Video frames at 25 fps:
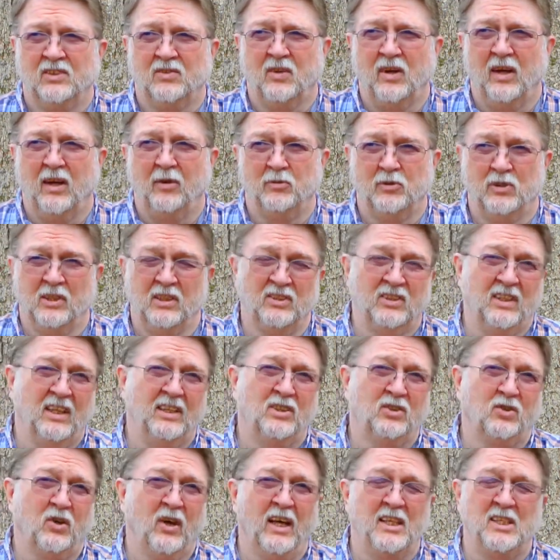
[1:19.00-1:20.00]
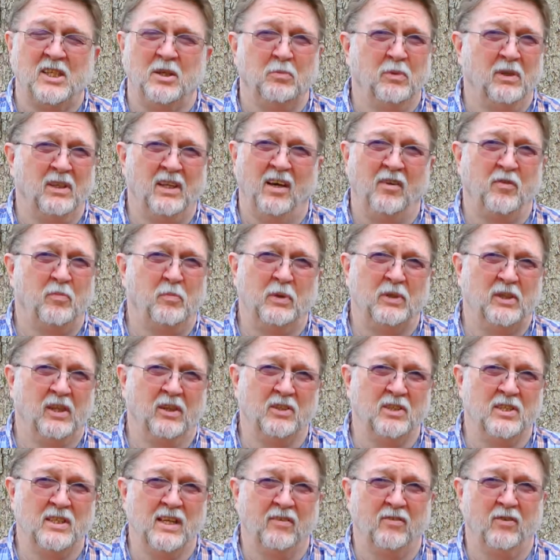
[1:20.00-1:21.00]
was going to say scratch him enough, but
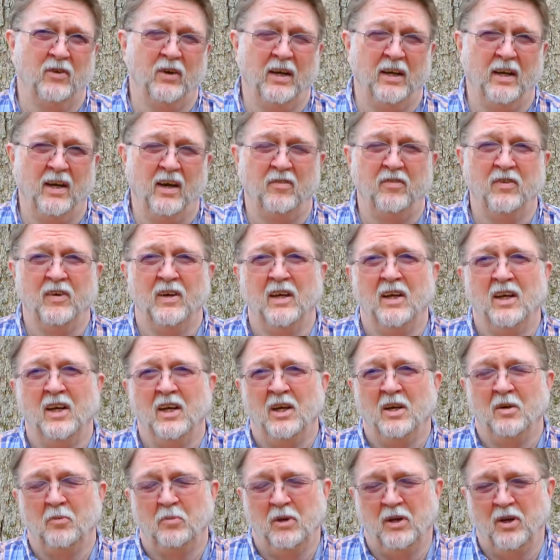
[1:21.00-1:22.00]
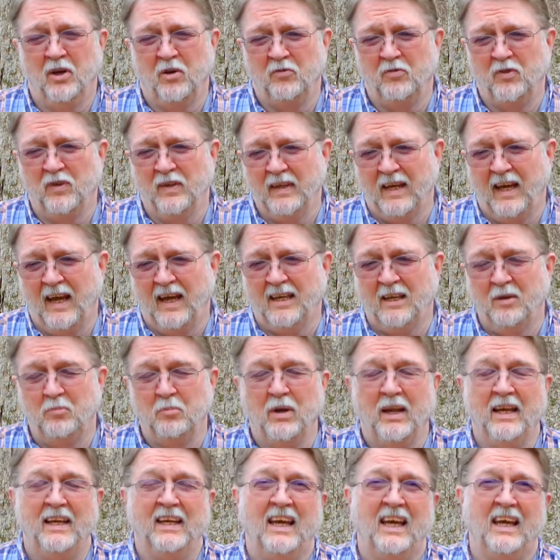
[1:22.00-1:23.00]
there's never enough. But hopefully I can
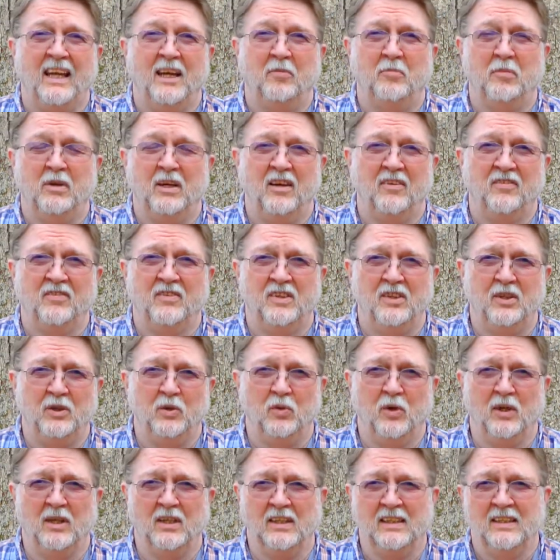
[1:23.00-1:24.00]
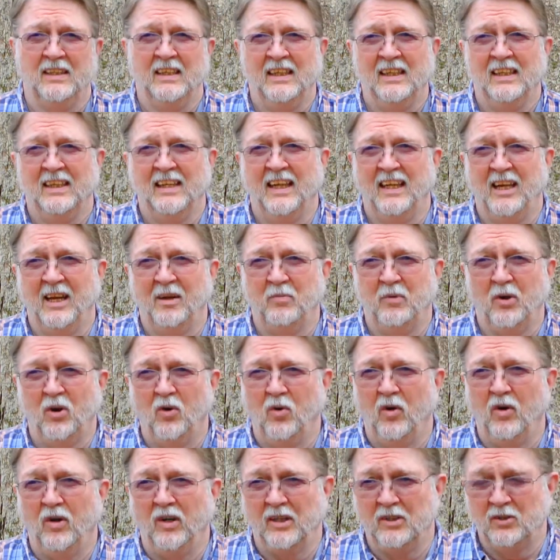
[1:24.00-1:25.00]
placate him enough to let him
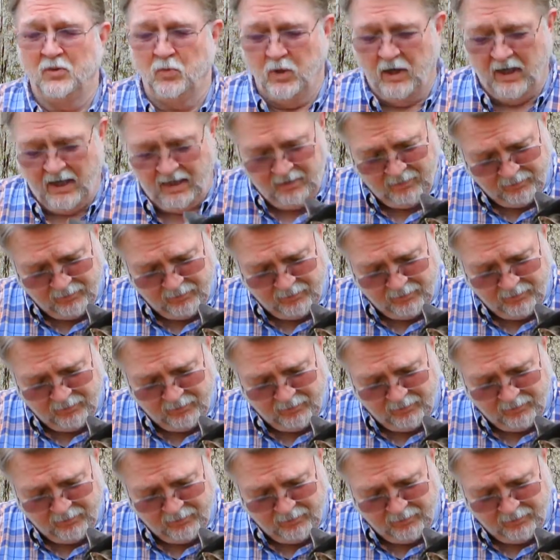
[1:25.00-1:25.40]
go on his way.